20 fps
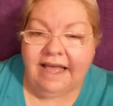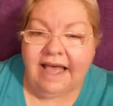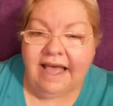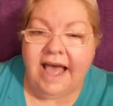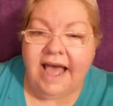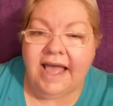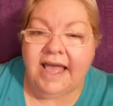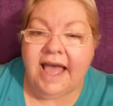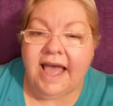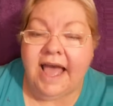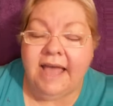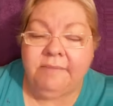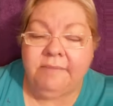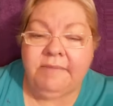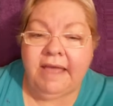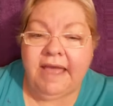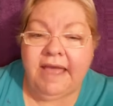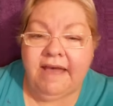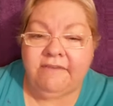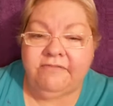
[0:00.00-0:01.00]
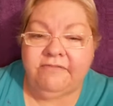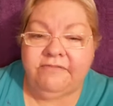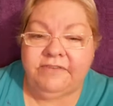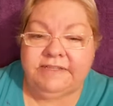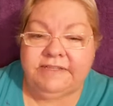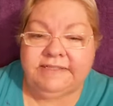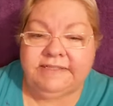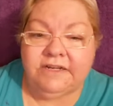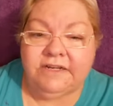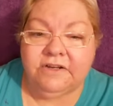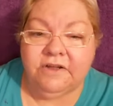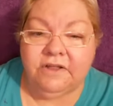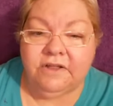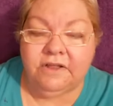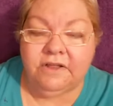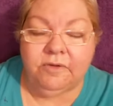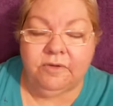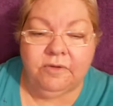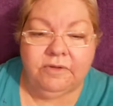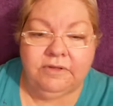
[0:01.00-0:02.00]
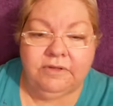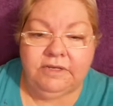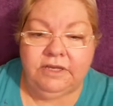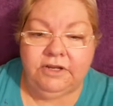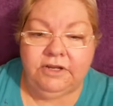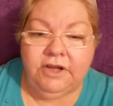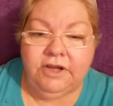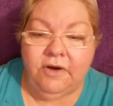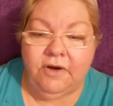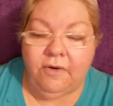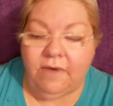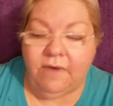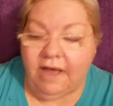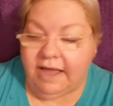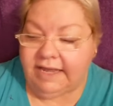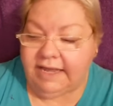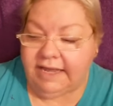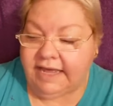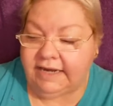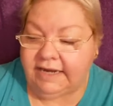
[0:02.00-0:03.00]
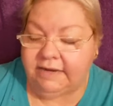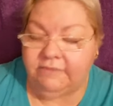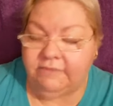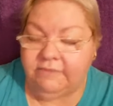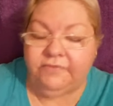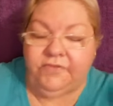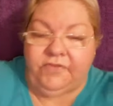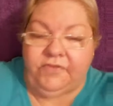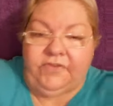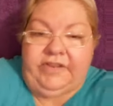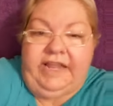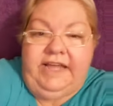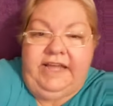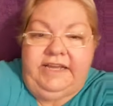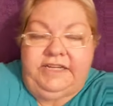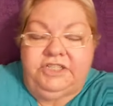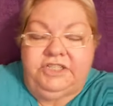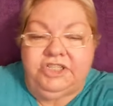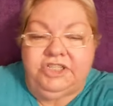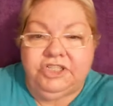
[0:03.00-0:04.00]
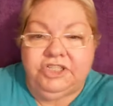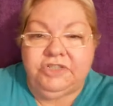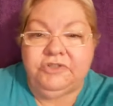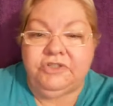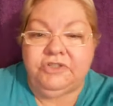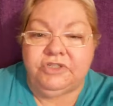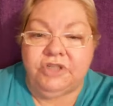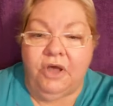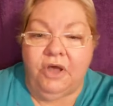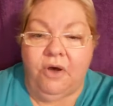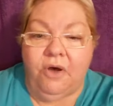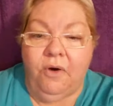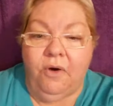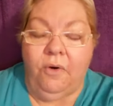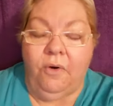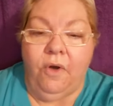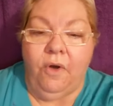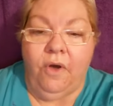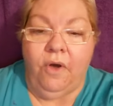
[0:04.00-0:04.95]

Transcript: I I'm have physical, you know, I kind of sluggish too, so